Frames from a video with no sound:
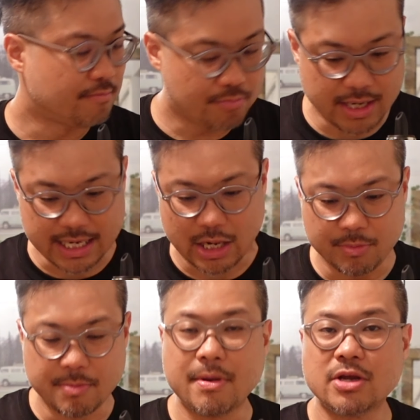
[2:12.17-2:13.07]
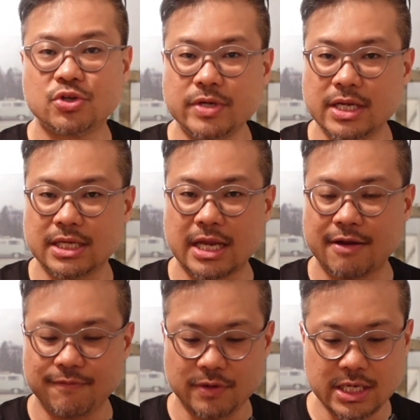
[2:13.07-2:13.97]
But I'll be measuring it
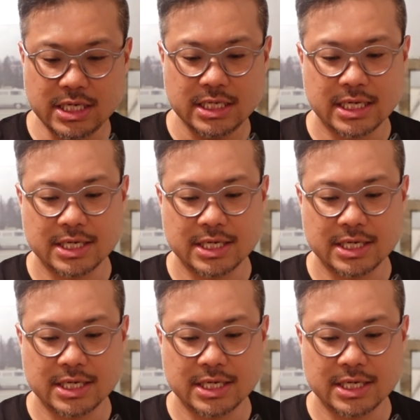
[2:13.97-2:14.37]
carefully